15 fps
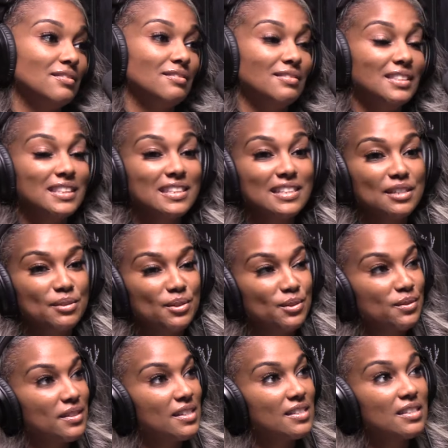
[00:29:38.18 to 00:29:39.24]
It's a zero.
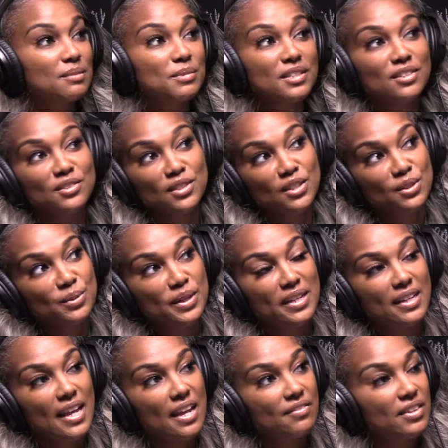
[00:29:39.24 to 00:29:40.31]
It's up to you to go and
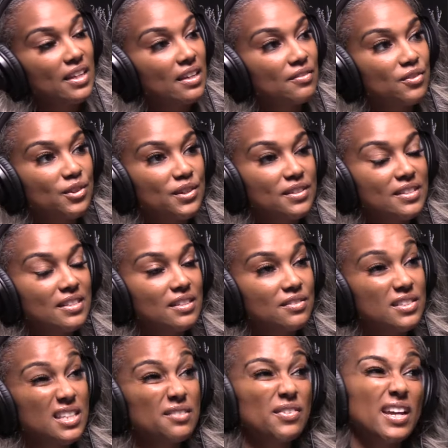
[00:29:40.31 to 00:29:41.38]
advocate for yourself.
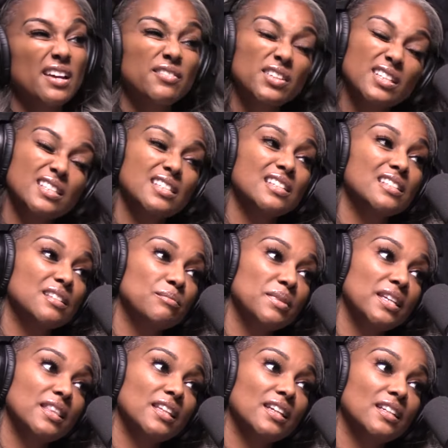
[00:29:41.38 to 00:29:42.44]
Self advocacy is a
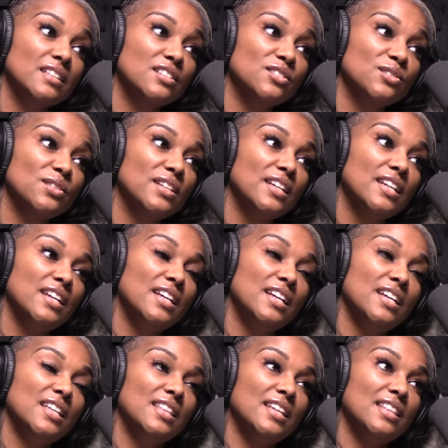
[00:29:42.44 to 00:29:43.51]
big thing too
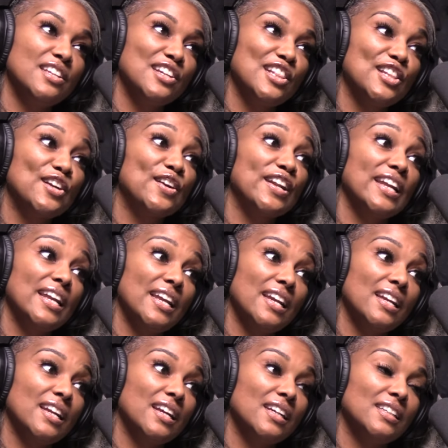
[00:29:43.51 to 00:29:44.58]
mm-hmm. that they're learning
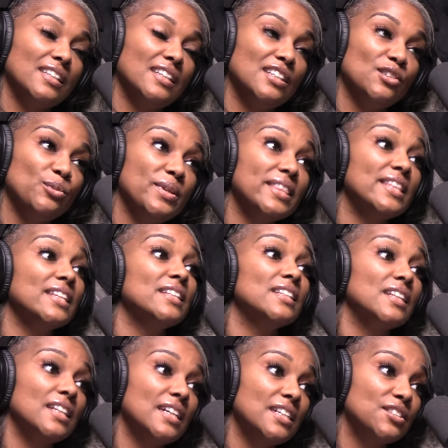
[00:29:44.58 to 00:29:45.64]
more within the
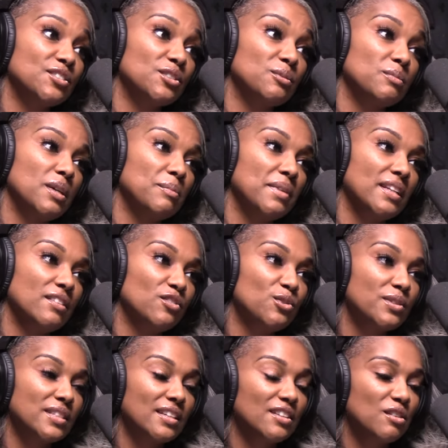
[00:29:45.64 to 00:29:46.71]
classroom. I mean, of
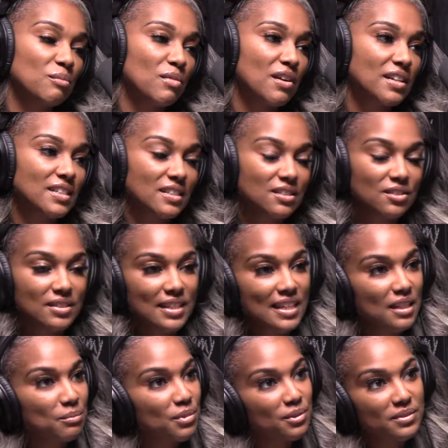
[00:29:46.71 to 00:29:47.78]
course, they're going to march and do
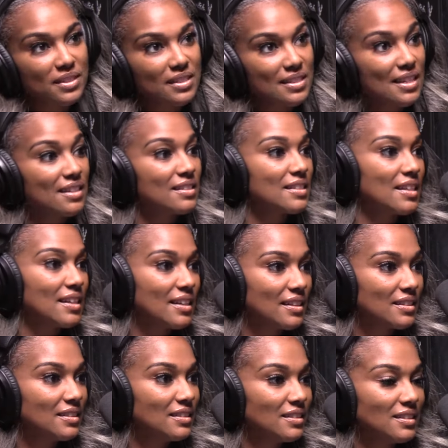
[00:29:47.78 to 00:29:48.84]
silent protests outside.
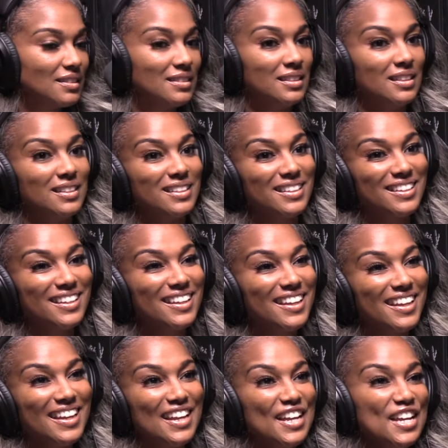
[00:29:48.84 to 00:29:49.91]
yeah,
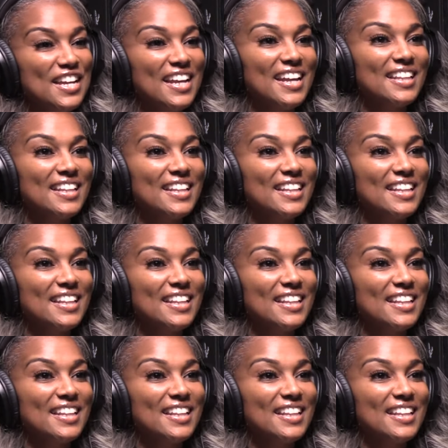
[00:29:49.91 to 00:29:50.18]
that college.